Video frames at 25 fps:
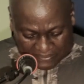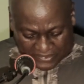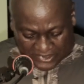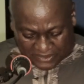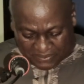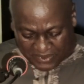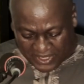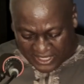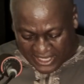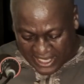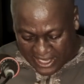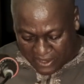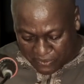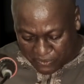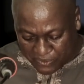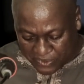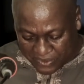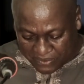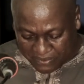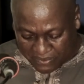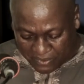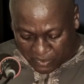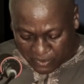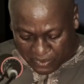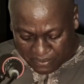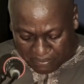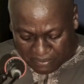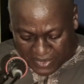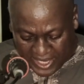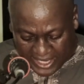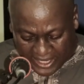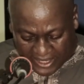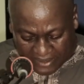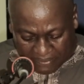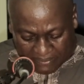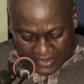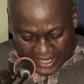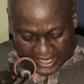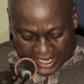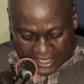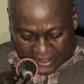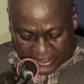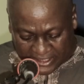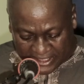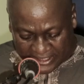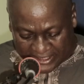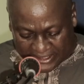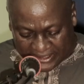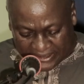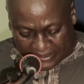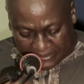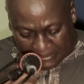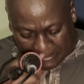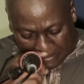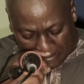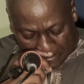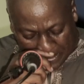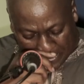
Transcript: speaker would make, but I'll just